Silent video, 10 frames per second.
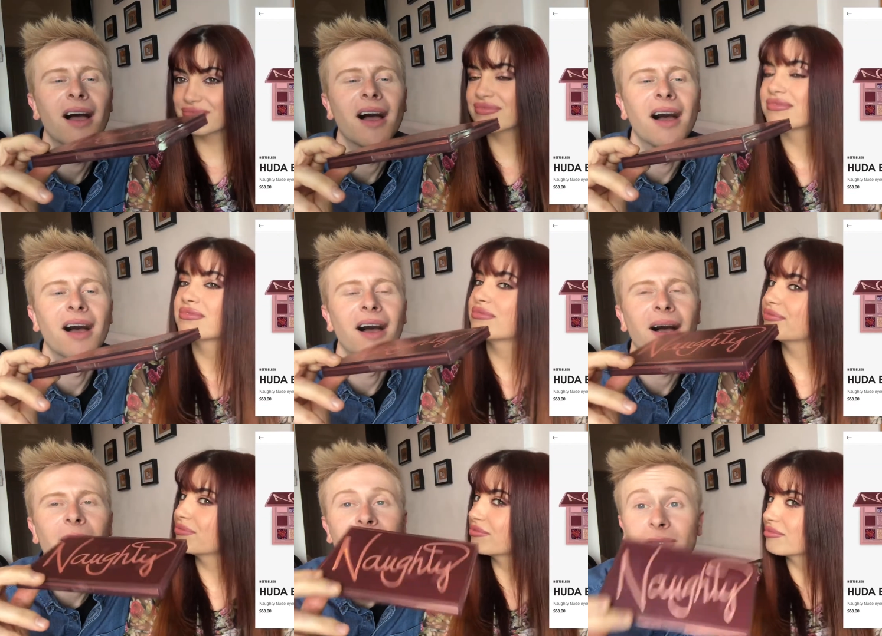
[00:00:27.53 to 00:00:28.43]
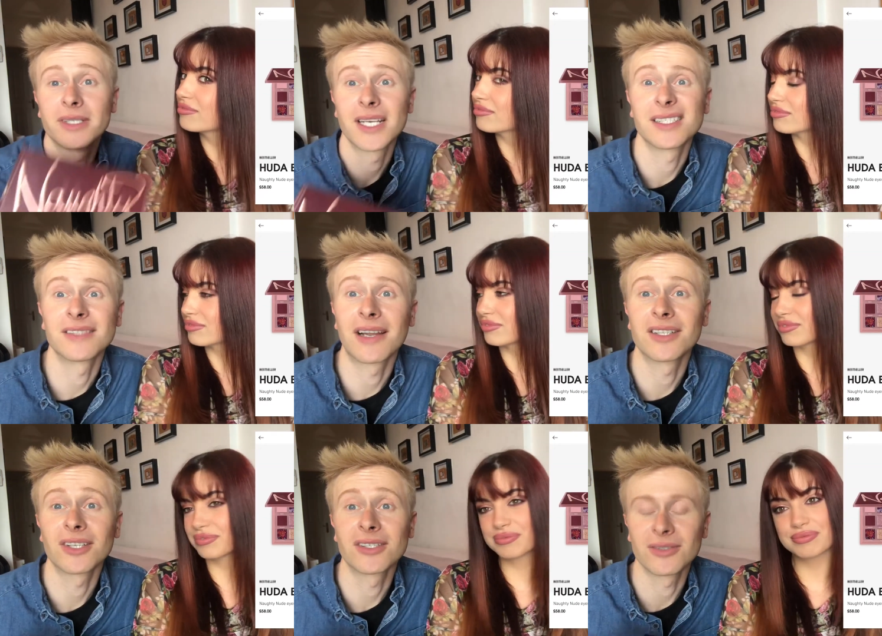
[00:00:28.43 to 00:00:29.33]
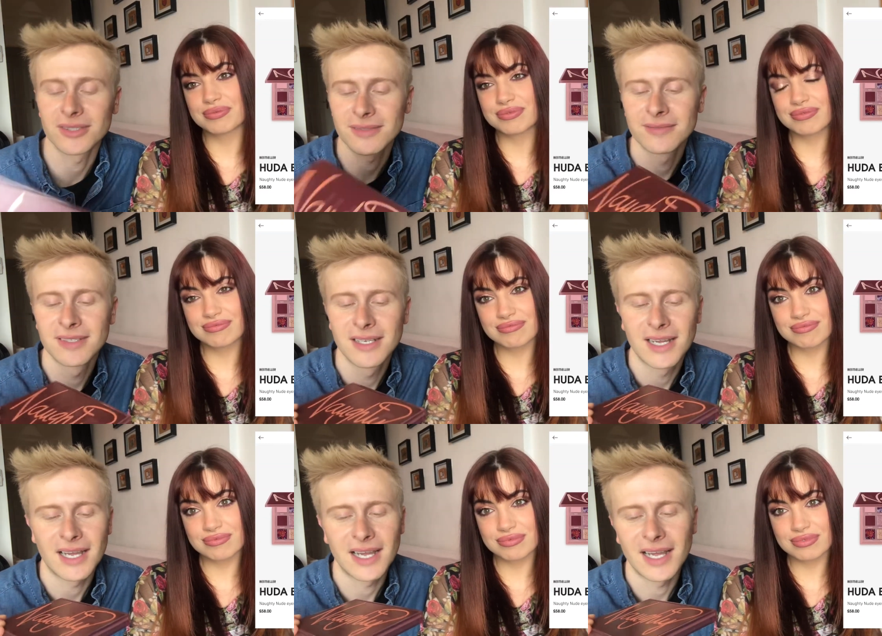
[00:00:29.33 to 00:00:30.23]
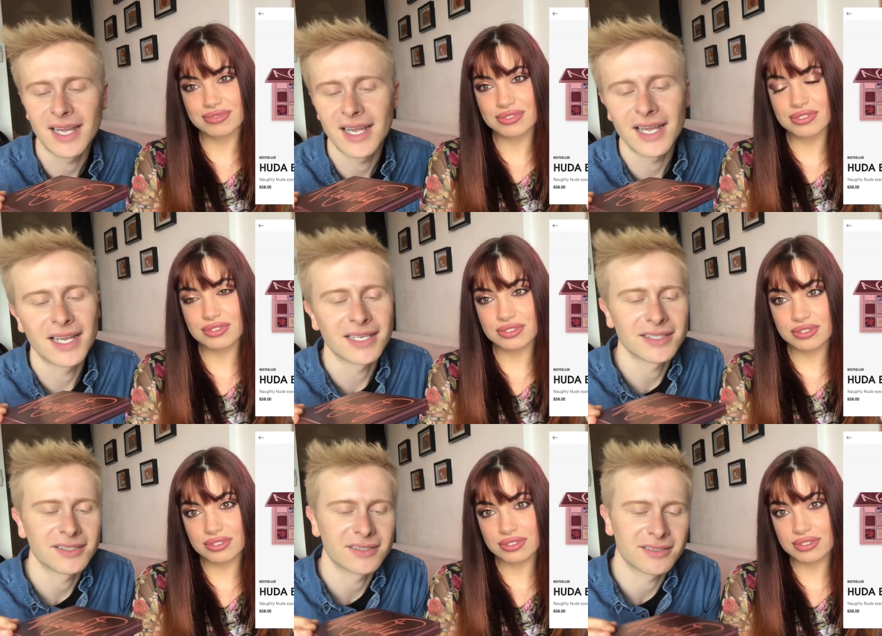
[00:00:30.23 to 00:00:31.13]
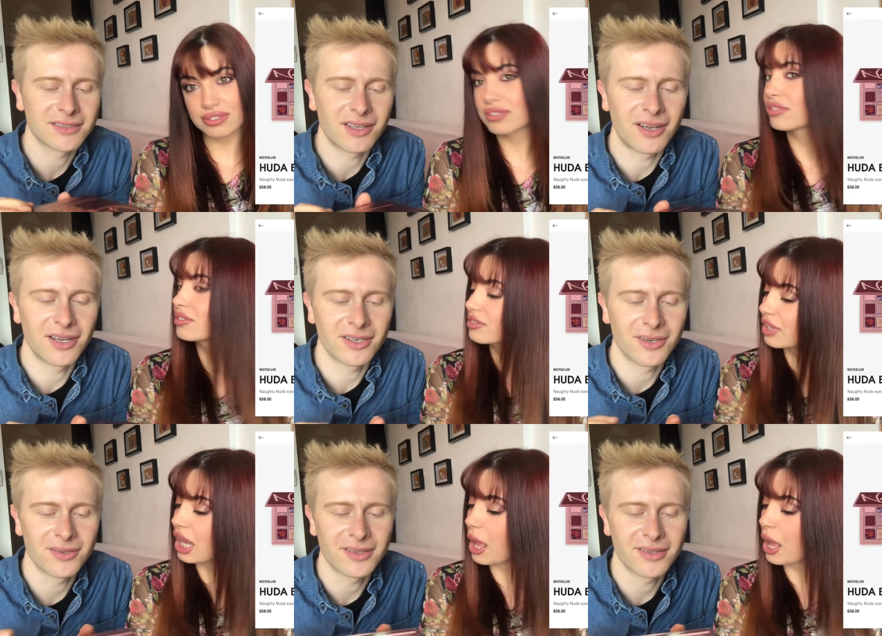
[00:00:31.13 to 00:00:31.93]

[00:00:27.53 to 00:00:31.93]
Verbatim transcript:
Speaker 1: Um, so yes, it's a Valentine's look. And I know